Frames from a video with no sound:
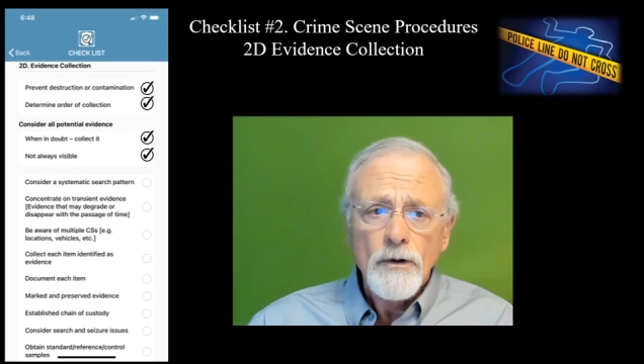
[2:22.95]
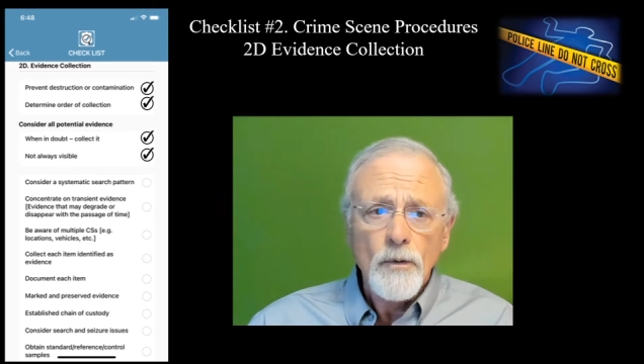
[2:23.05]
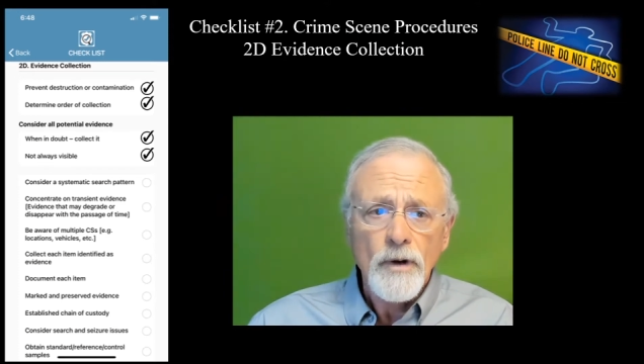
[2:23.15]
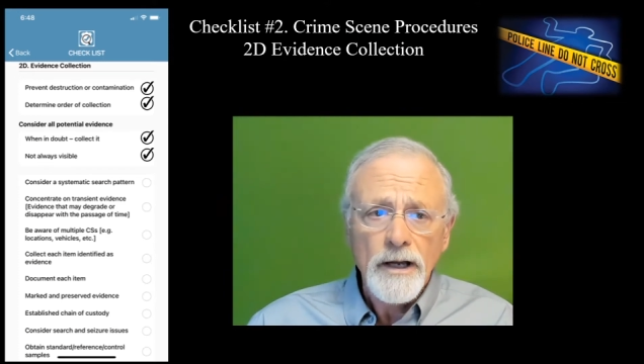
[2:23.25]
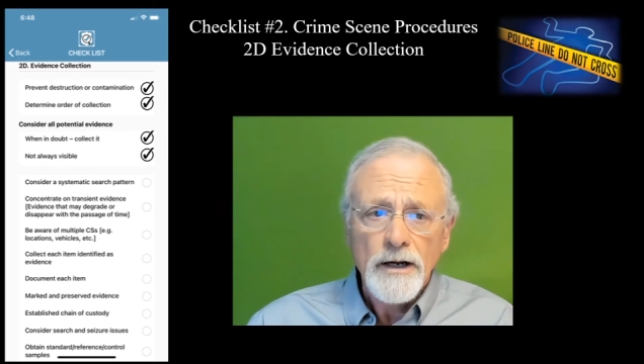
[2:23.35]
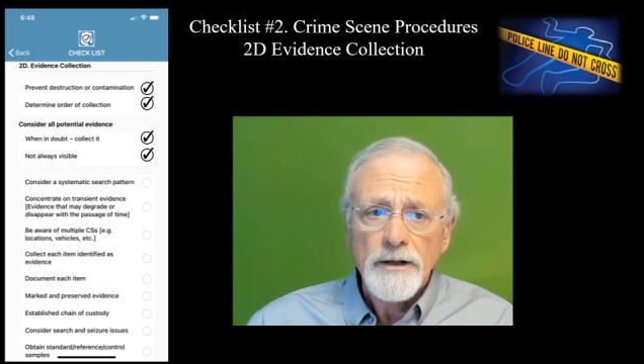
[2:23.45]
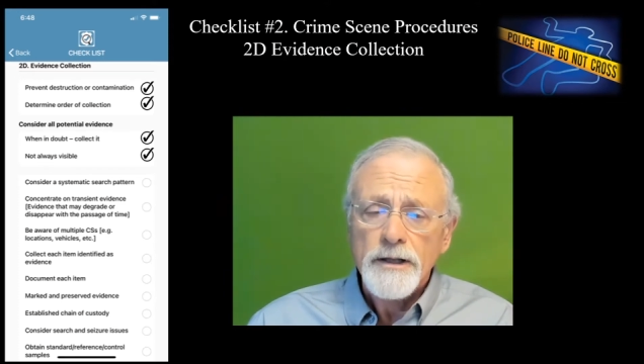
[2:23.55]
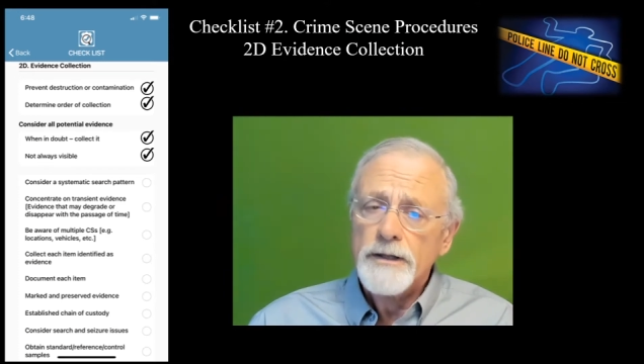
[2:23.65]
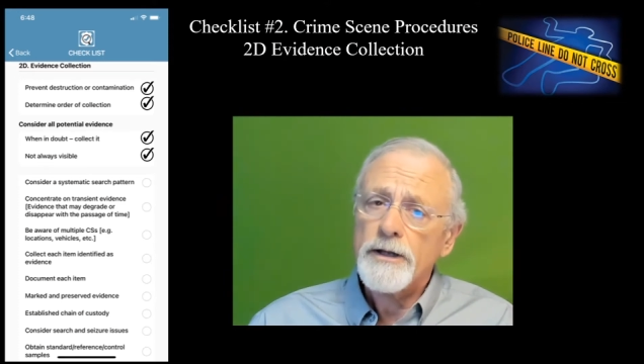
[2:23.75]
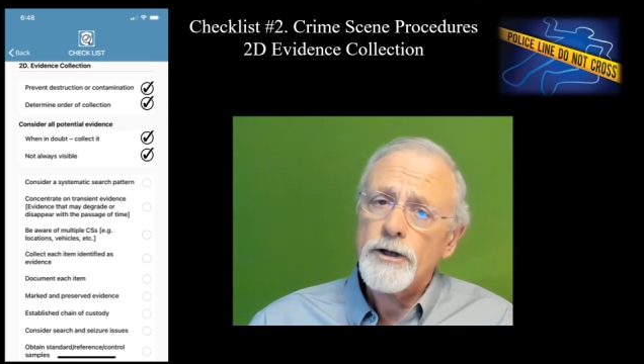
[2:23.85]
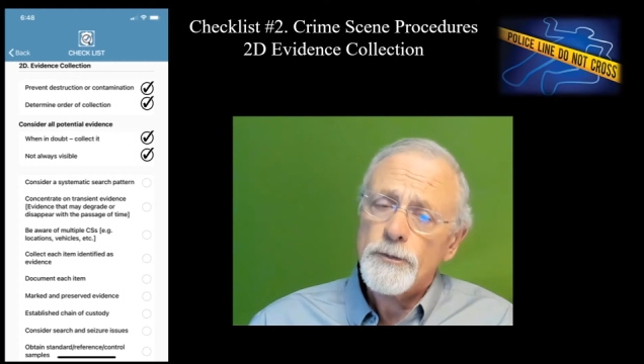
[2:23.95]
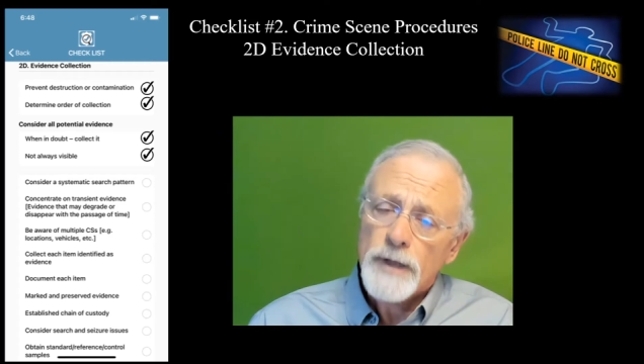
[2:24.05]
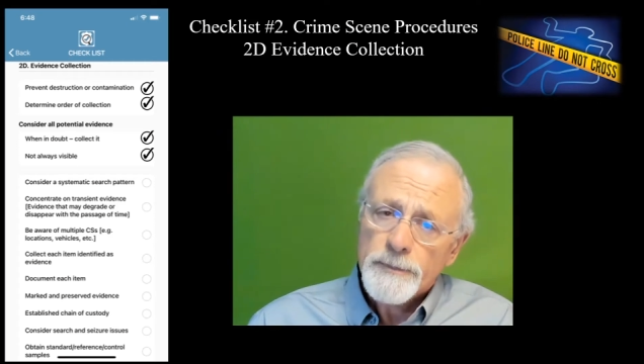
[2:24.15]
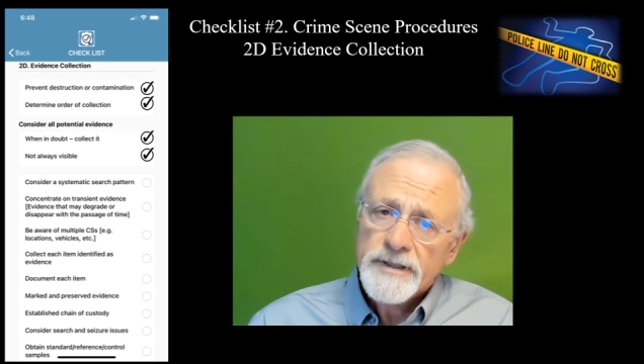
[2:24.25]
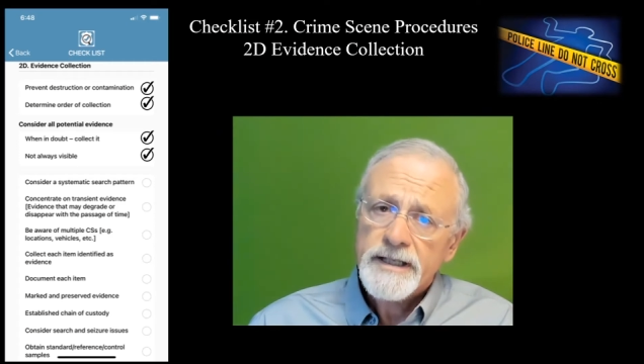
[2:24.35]
where there could
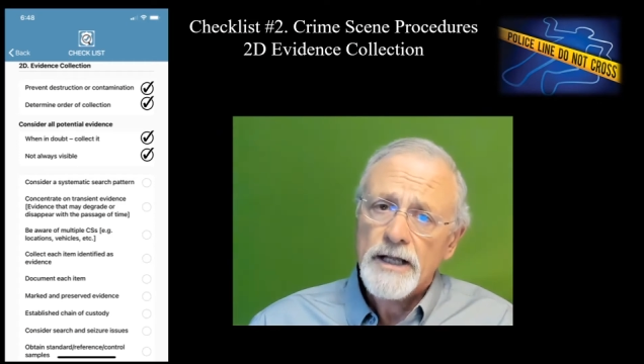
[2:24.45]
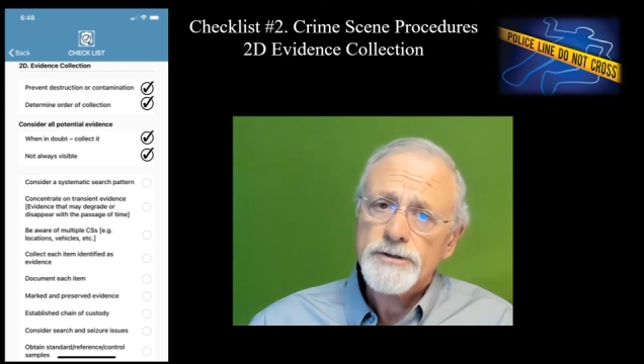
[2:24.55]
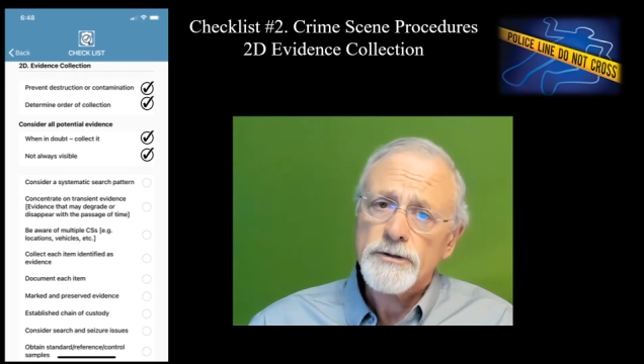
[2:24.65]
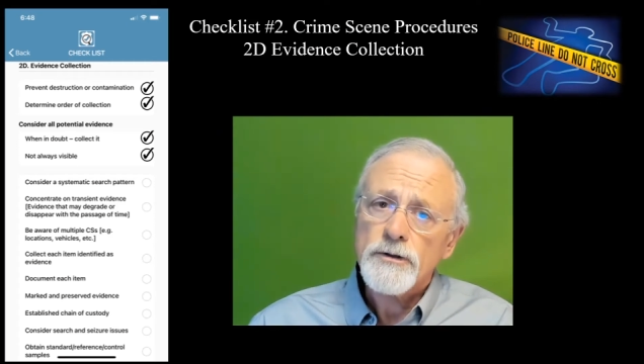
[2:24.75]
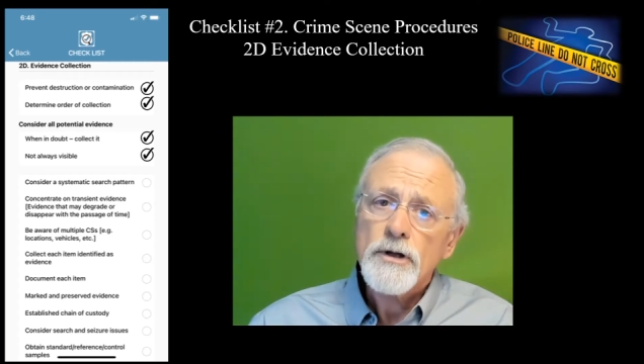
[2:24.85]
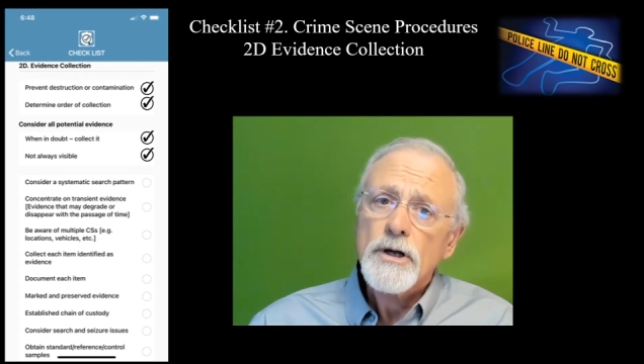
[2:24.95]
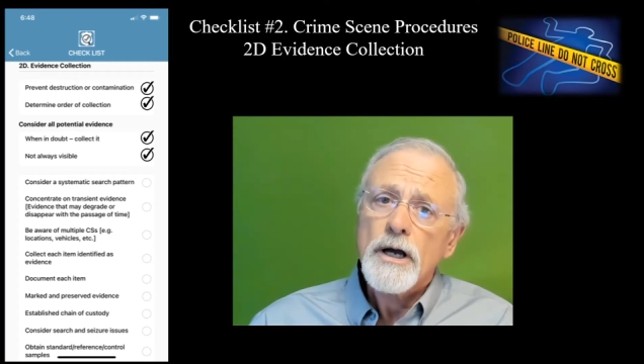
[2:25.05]
be potential